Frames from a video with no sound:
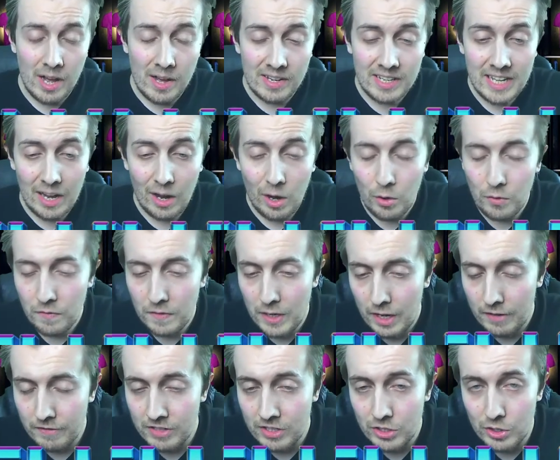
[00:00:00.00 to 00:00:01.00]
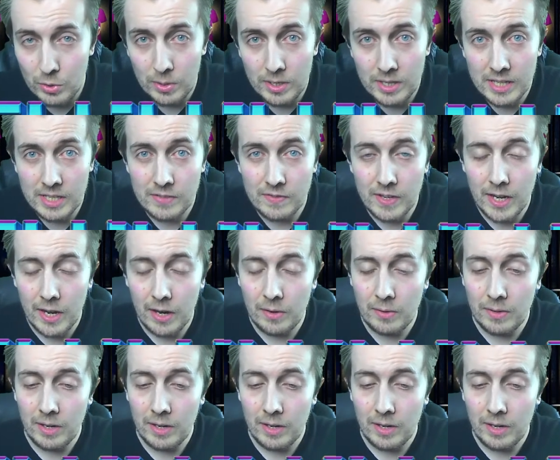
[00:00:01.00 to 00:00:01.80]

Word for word: yeah, hopefully I've enjoyed this video.